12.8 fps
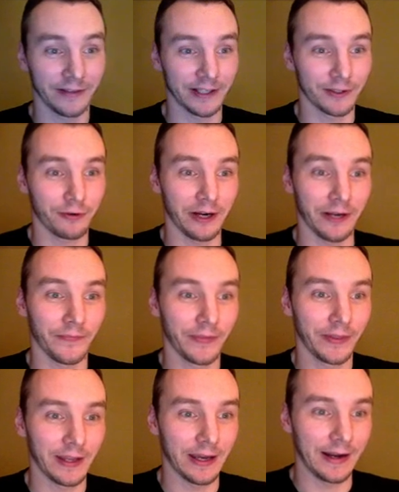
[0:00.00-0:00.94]
That's great.
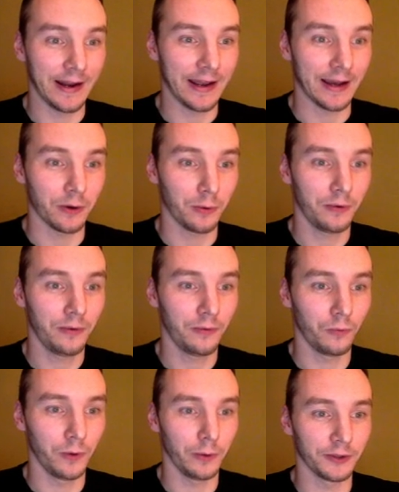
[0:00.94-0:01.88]
And now
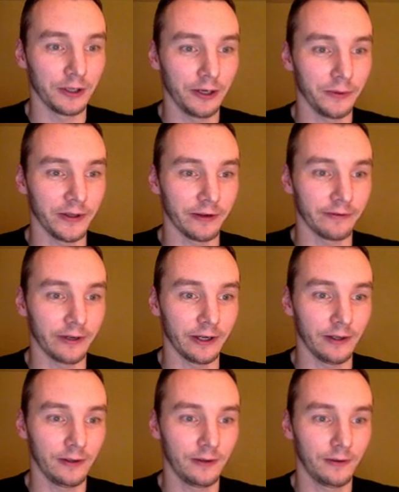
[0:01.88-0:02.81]
we want to load that
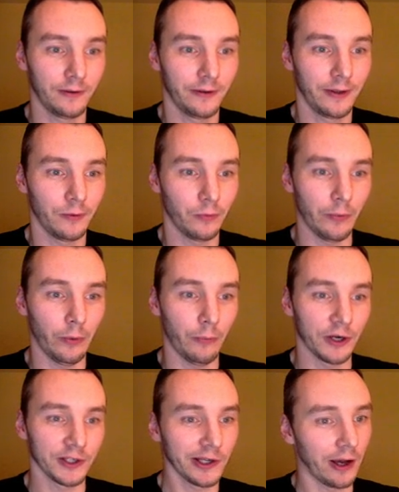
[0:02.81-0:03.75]
file when we
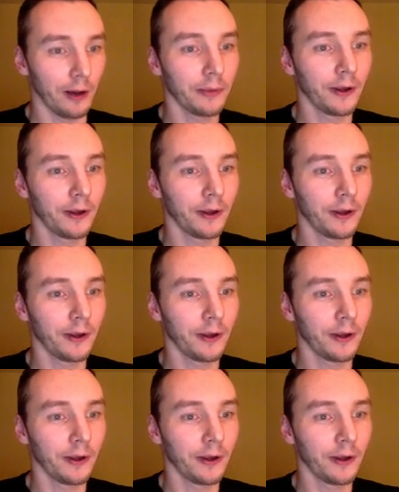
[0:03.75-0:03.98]
press up.